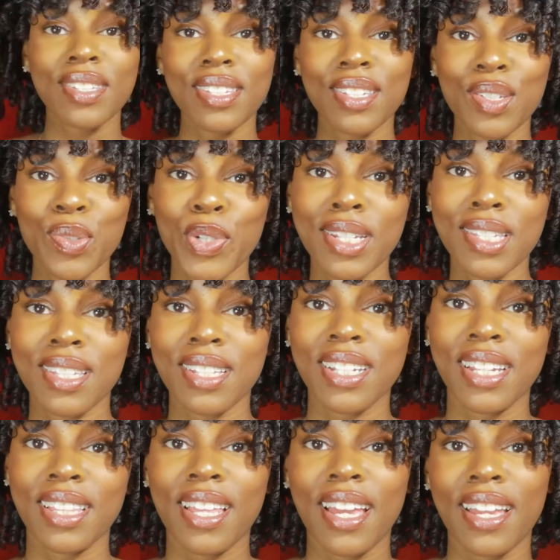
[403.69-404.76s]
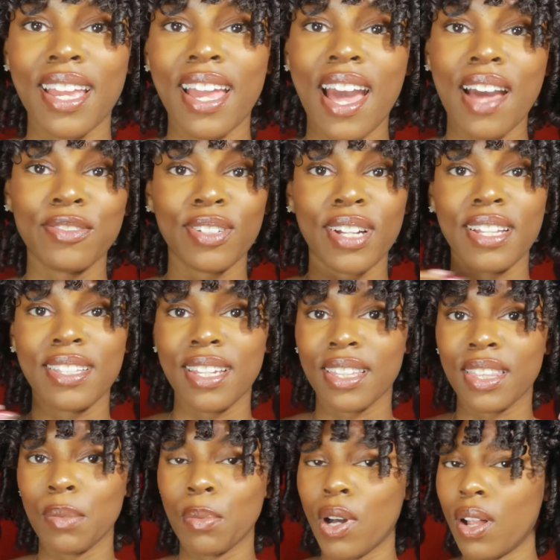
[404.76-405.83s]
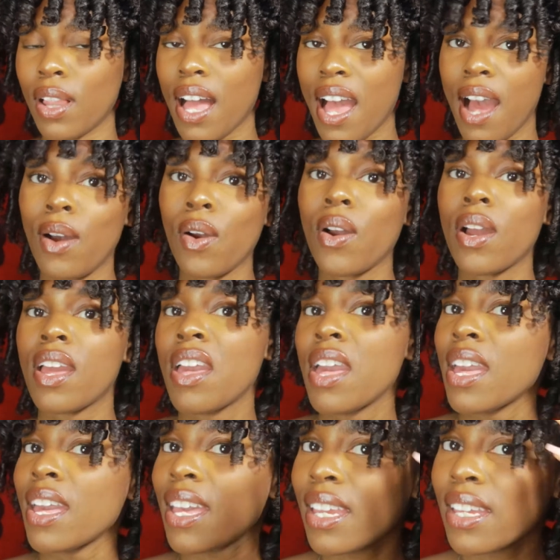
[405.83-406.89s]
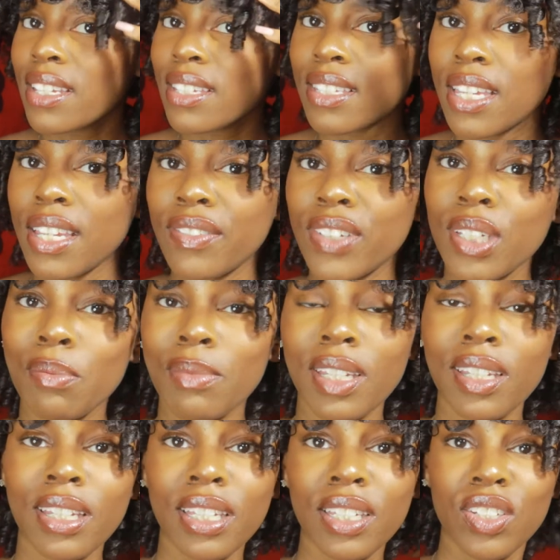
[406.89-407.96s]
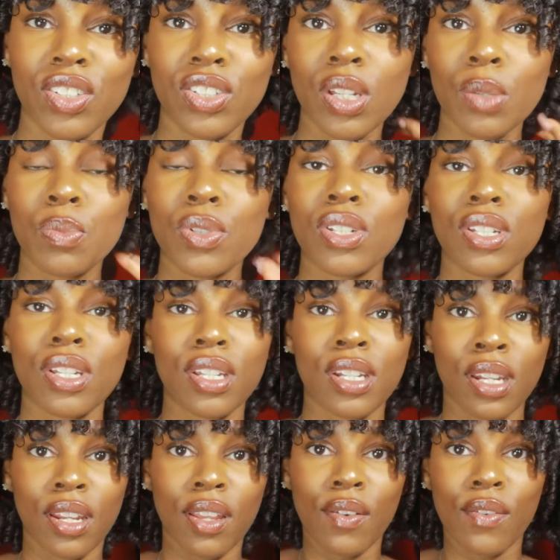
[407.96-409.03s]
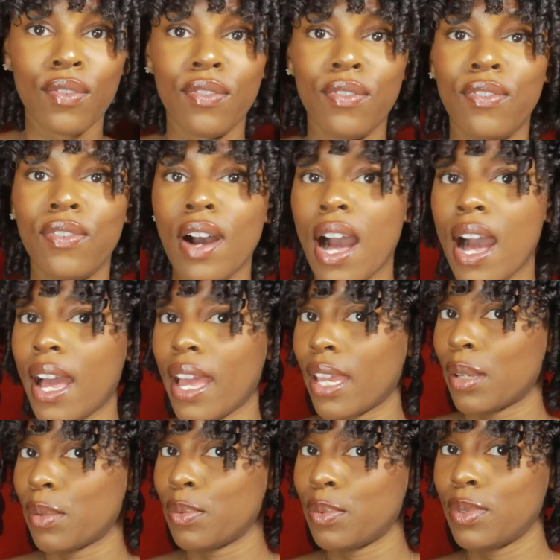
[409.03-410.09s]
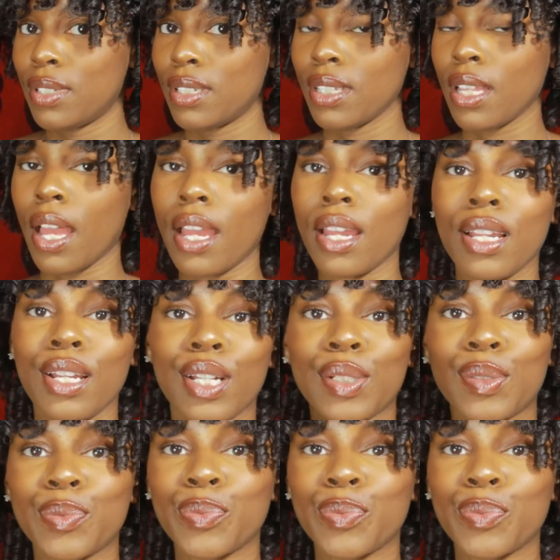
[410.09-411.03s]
this is what it's looking like after I take them all out. It is giving me Egyptian vibes, like.